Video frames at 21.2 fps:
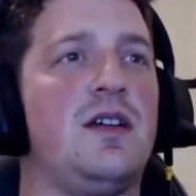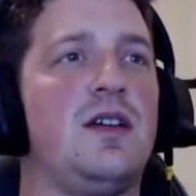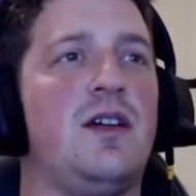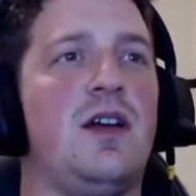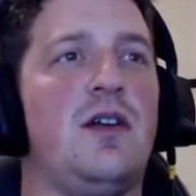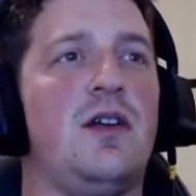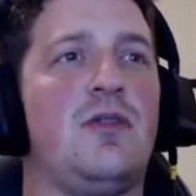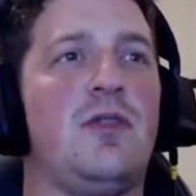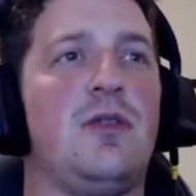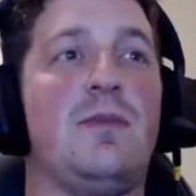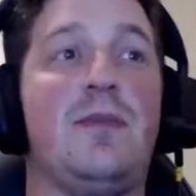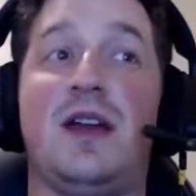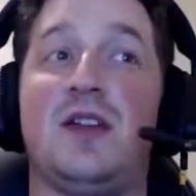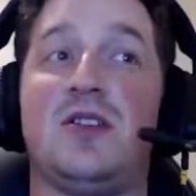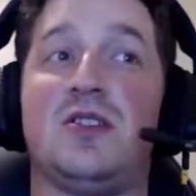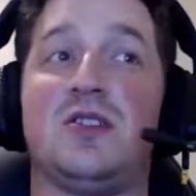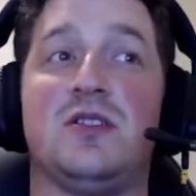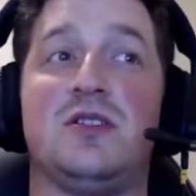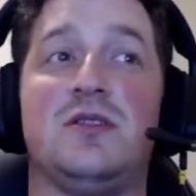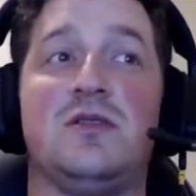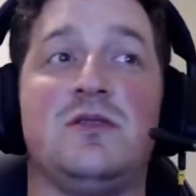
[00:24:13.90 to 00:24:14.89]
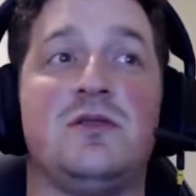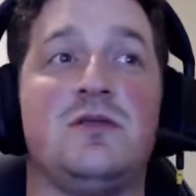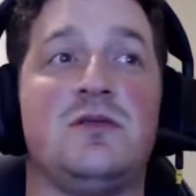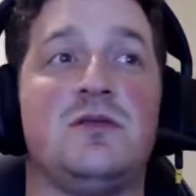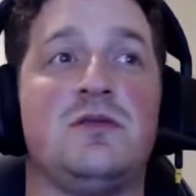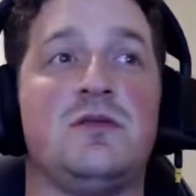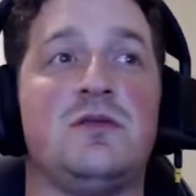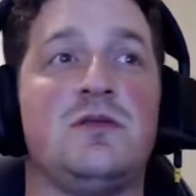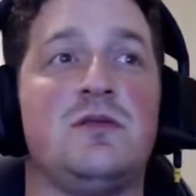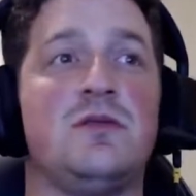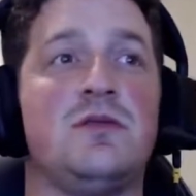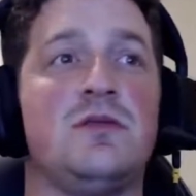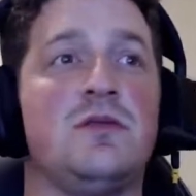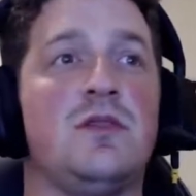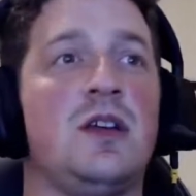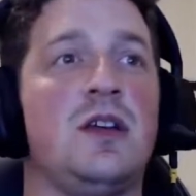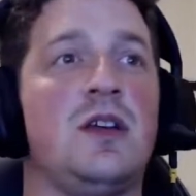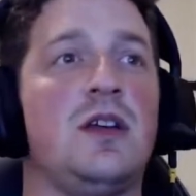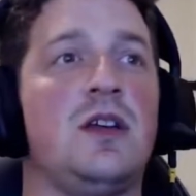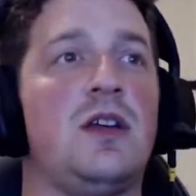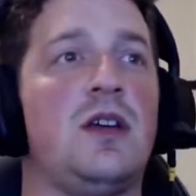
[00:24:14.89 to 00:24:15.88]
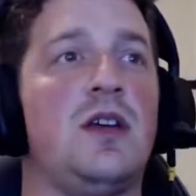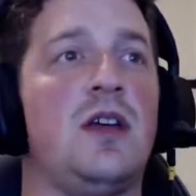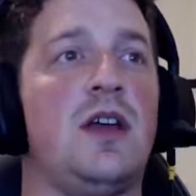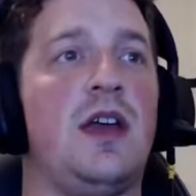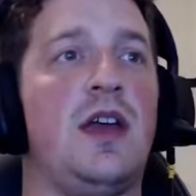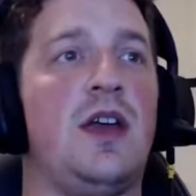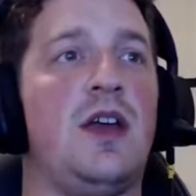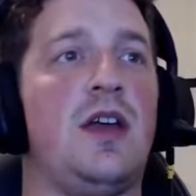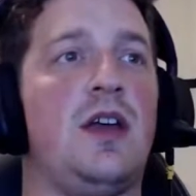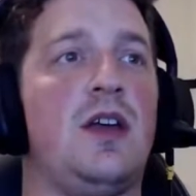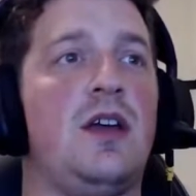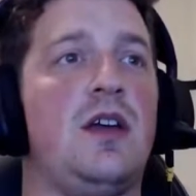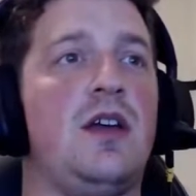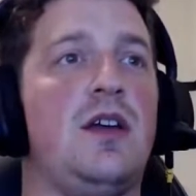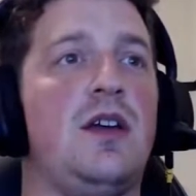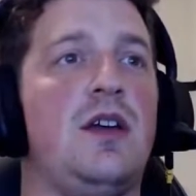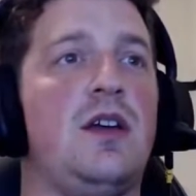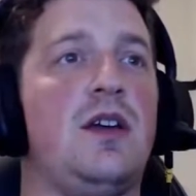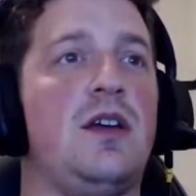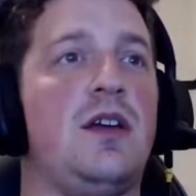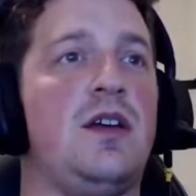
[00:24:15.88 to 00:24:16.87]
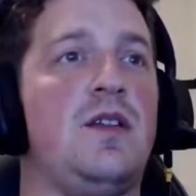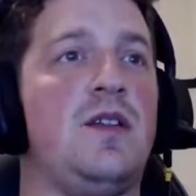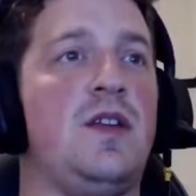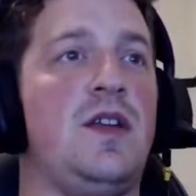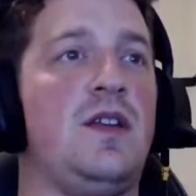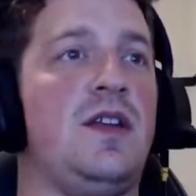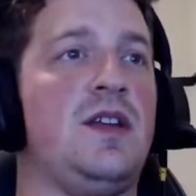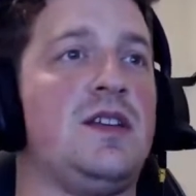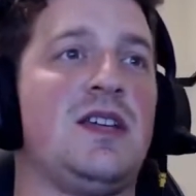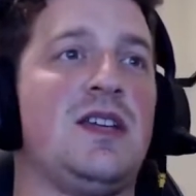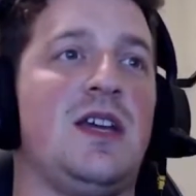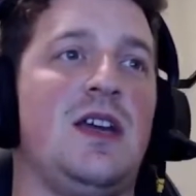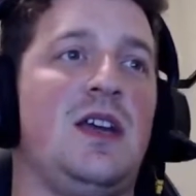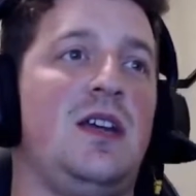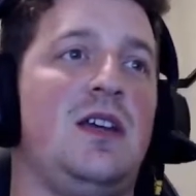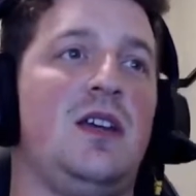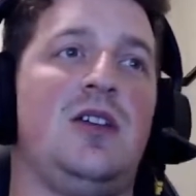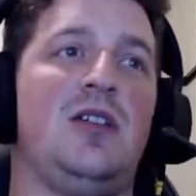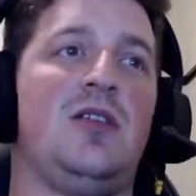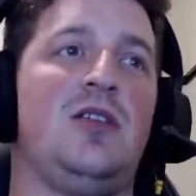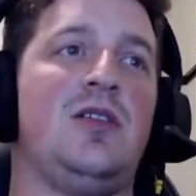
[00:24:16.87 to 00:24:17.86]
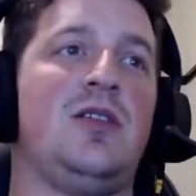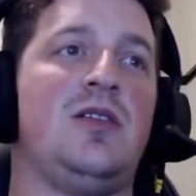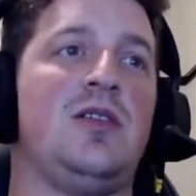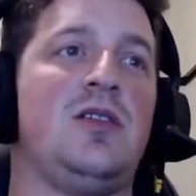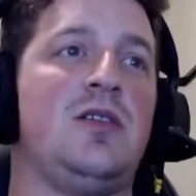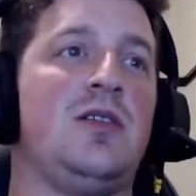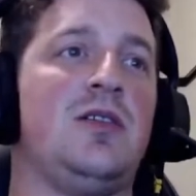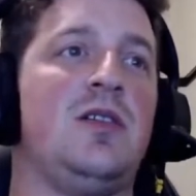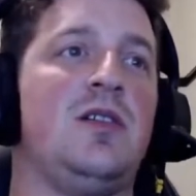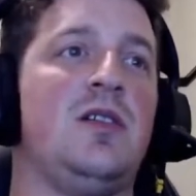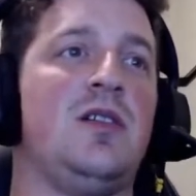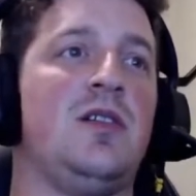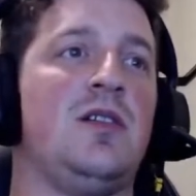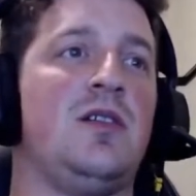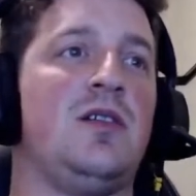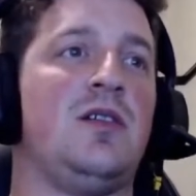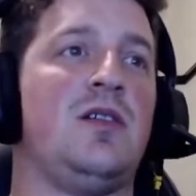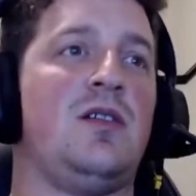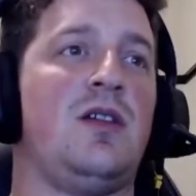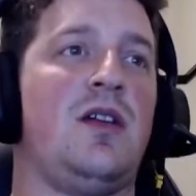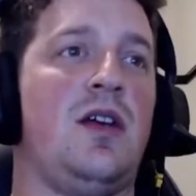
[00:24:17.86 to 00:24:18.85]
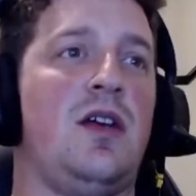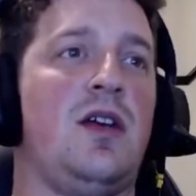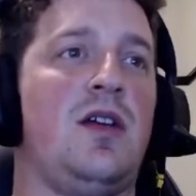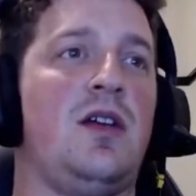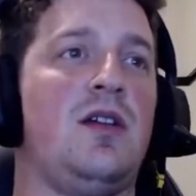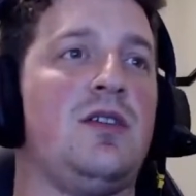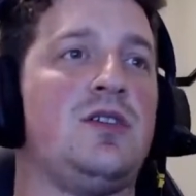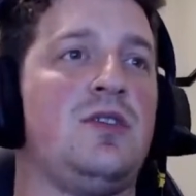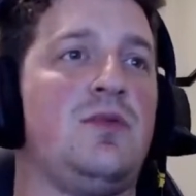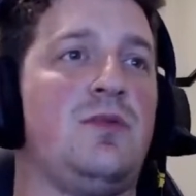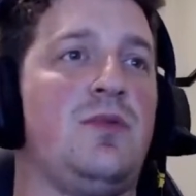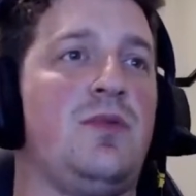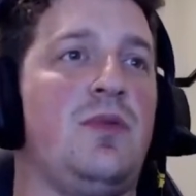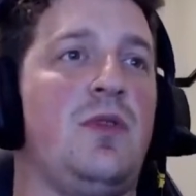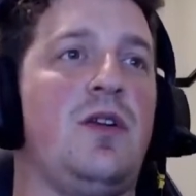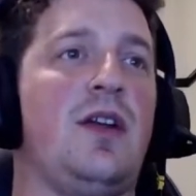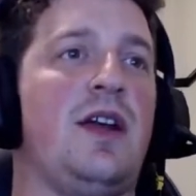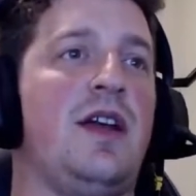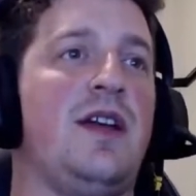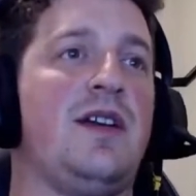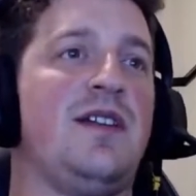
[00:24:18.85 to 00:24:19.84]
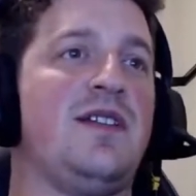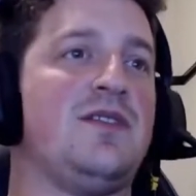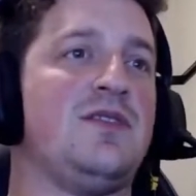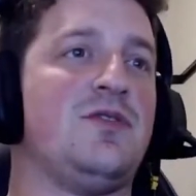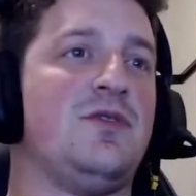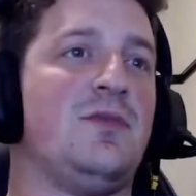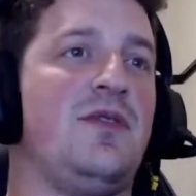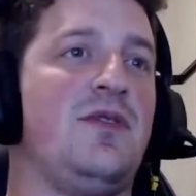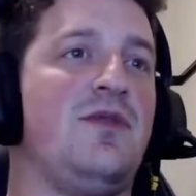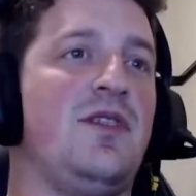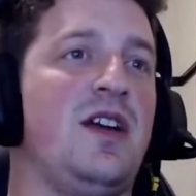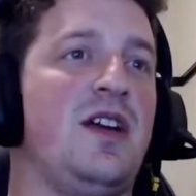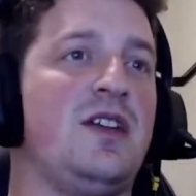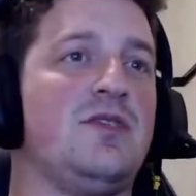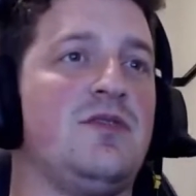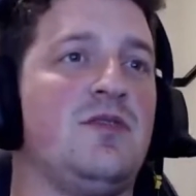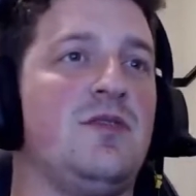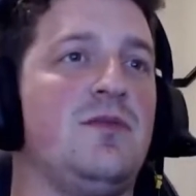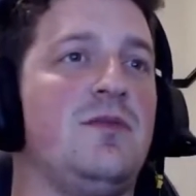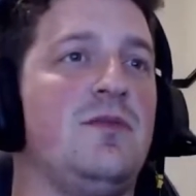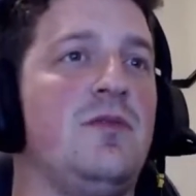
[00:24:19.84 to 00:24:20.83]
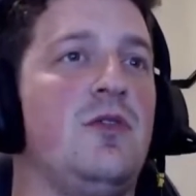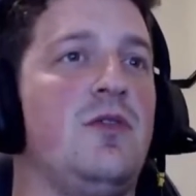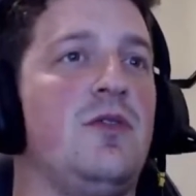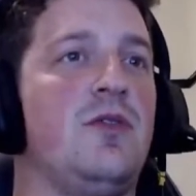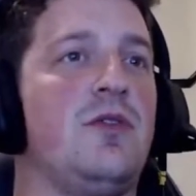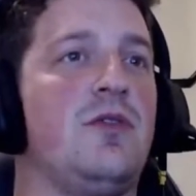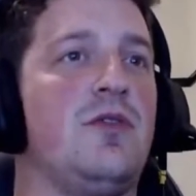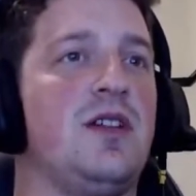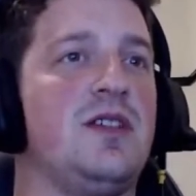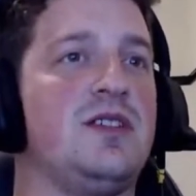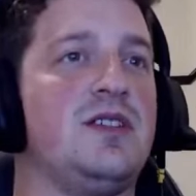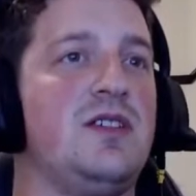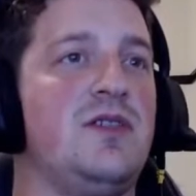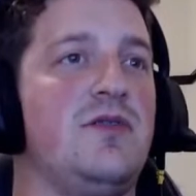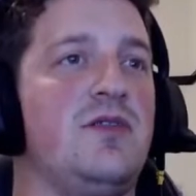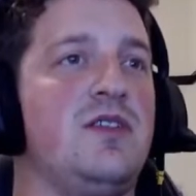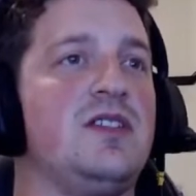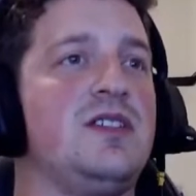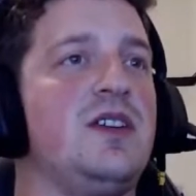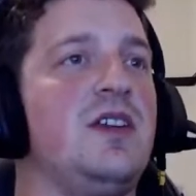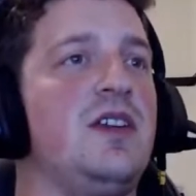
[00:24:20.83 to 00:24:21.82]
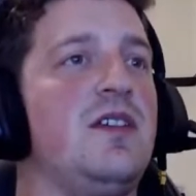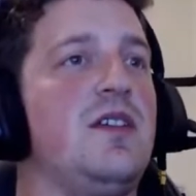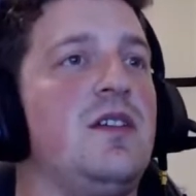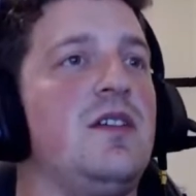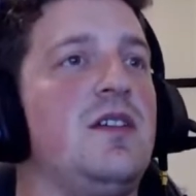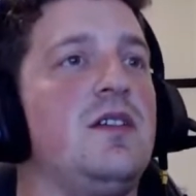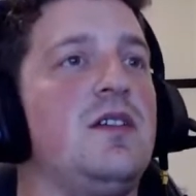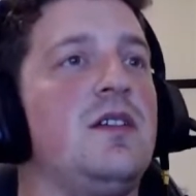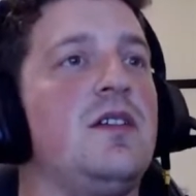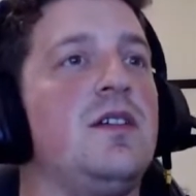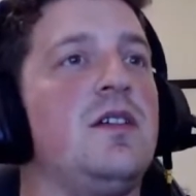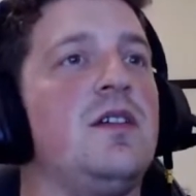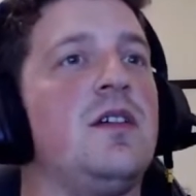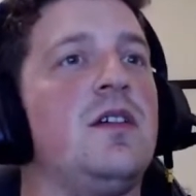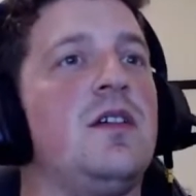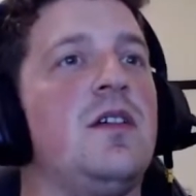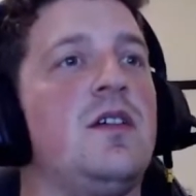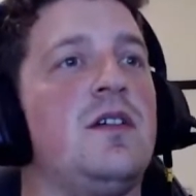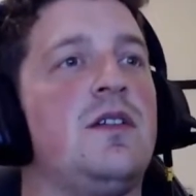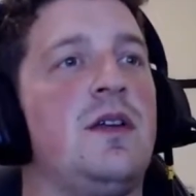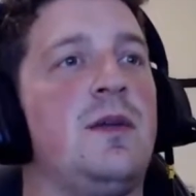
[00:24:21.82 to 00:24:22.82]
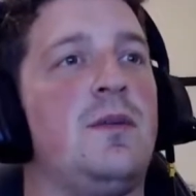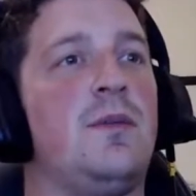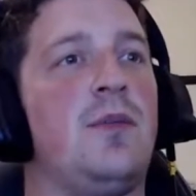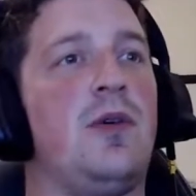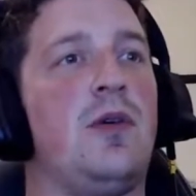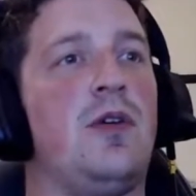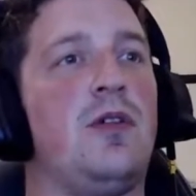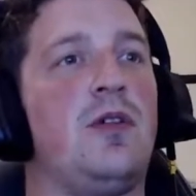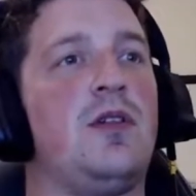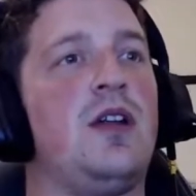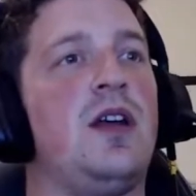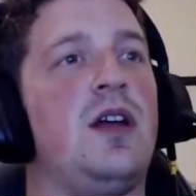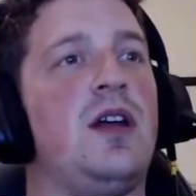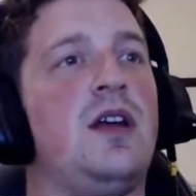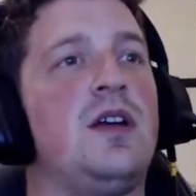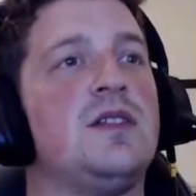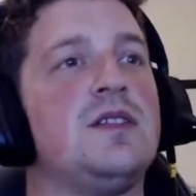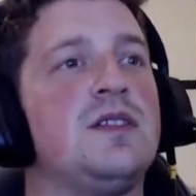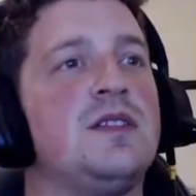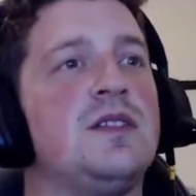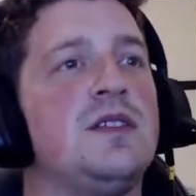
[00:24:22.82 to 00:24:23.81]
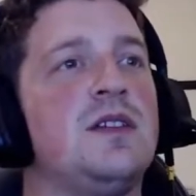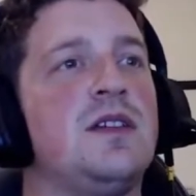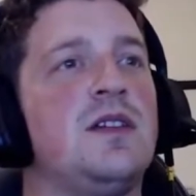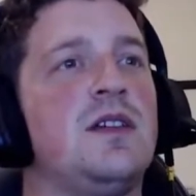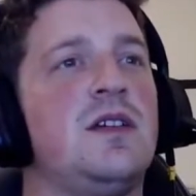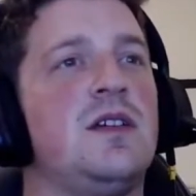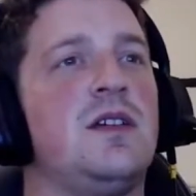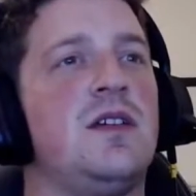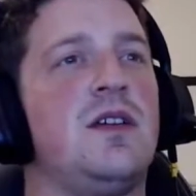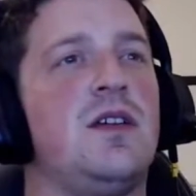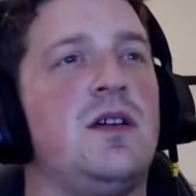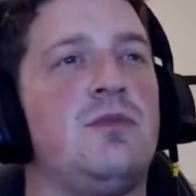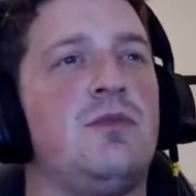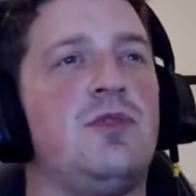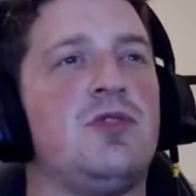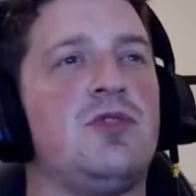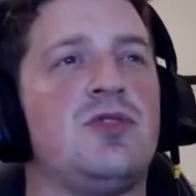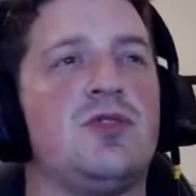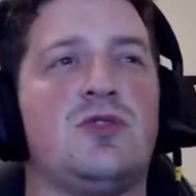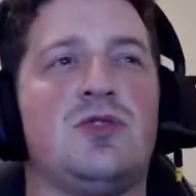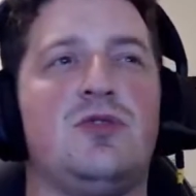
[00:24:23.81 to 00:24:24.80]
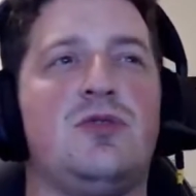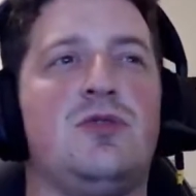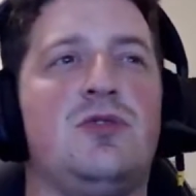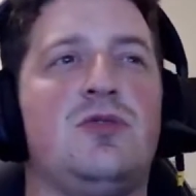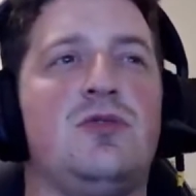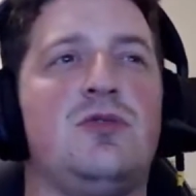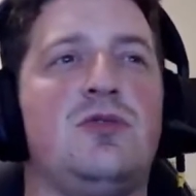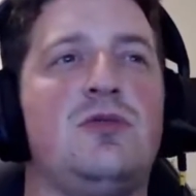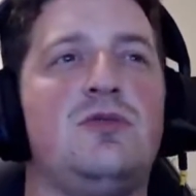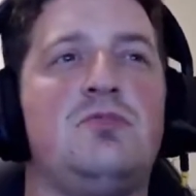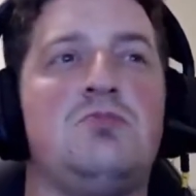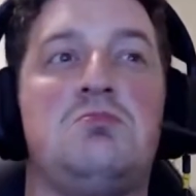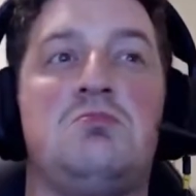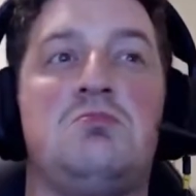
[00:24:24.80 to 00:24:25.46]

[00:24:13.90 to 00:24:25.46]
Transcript: I would imagine. And then they're saying Super Pro layouts will be faster and more aggressive, risky than Pro Class. I'm not sure